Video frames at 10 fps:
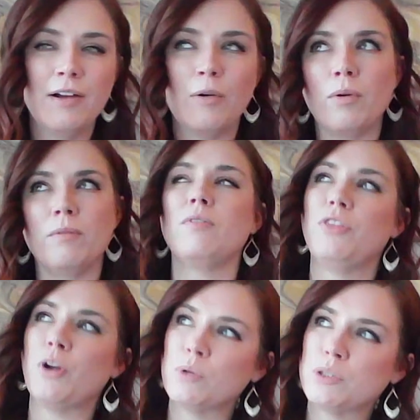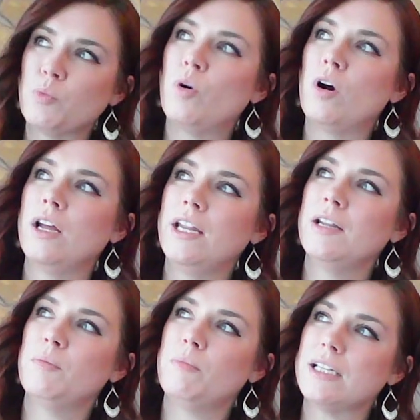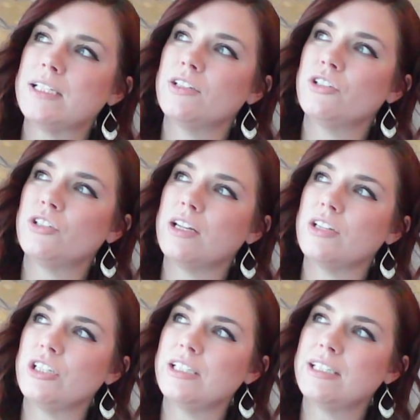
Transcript: Or there was one message that she